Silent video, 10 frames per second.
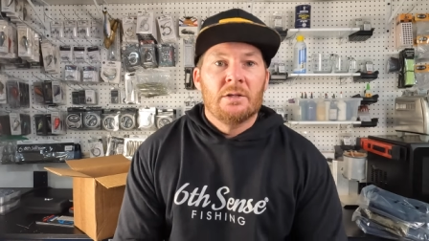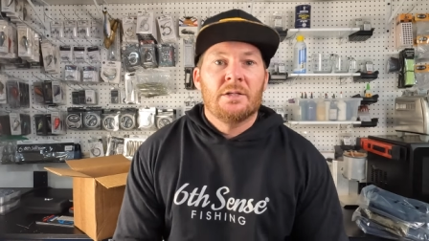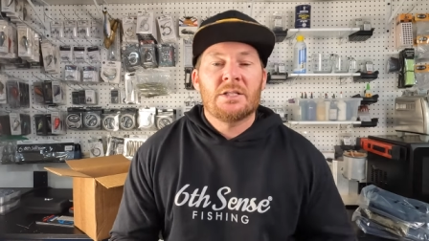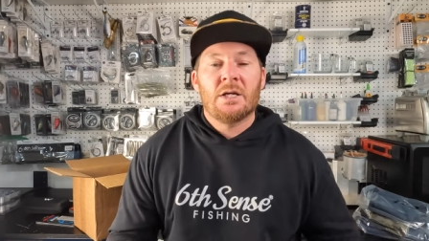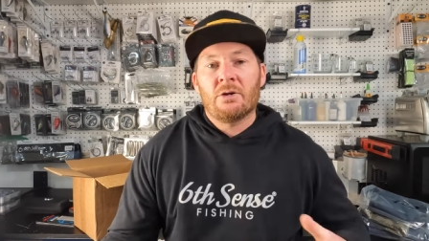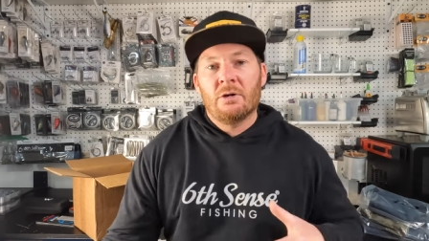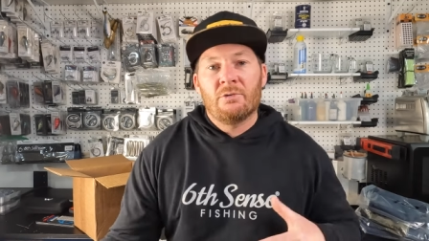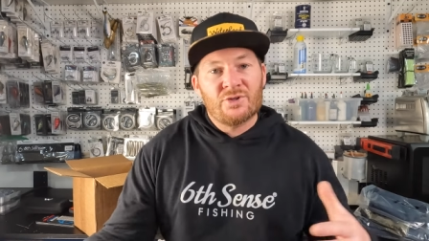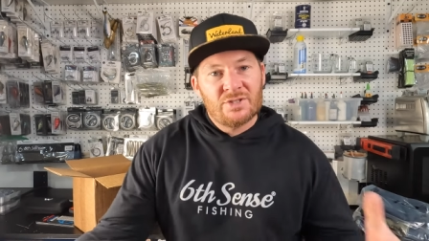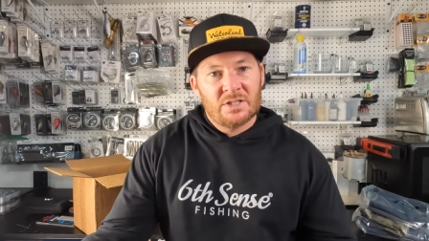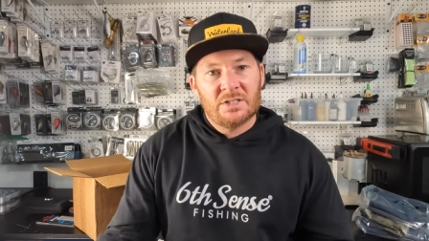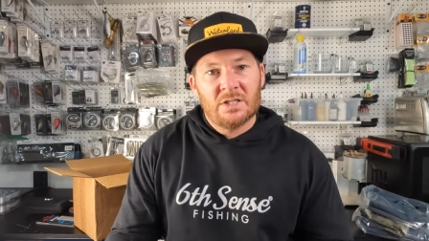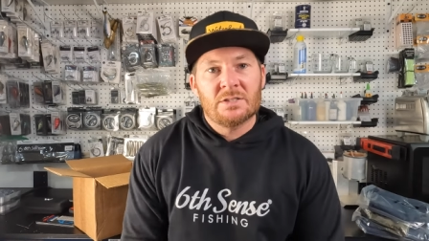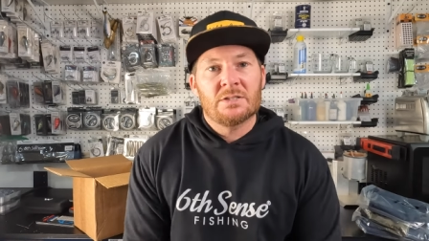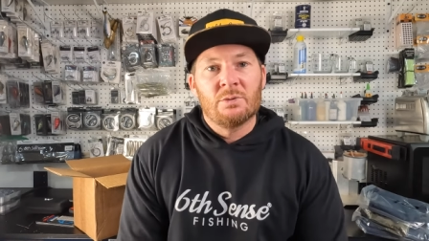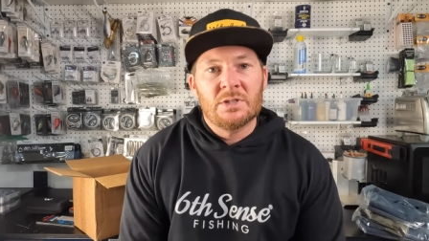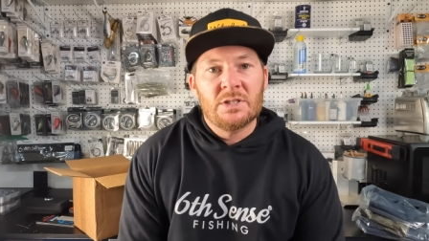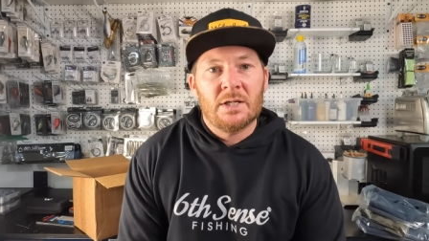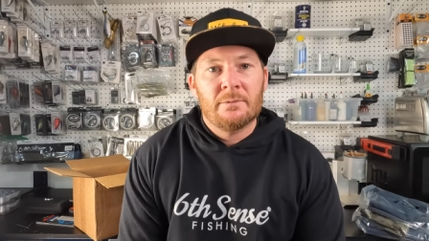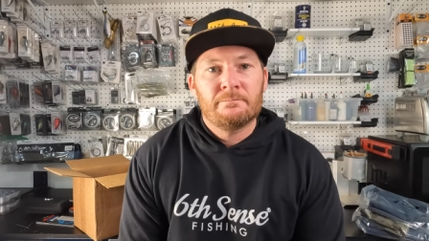Discount code for Sixth Sense is
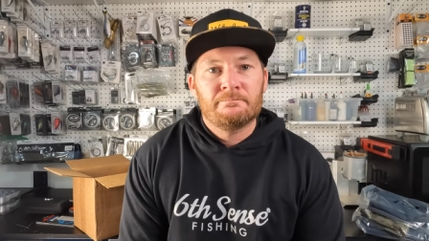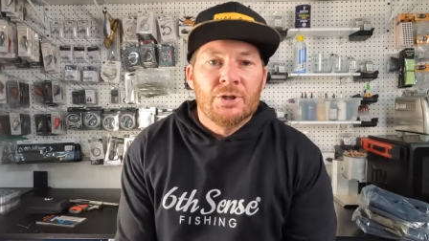Luna10.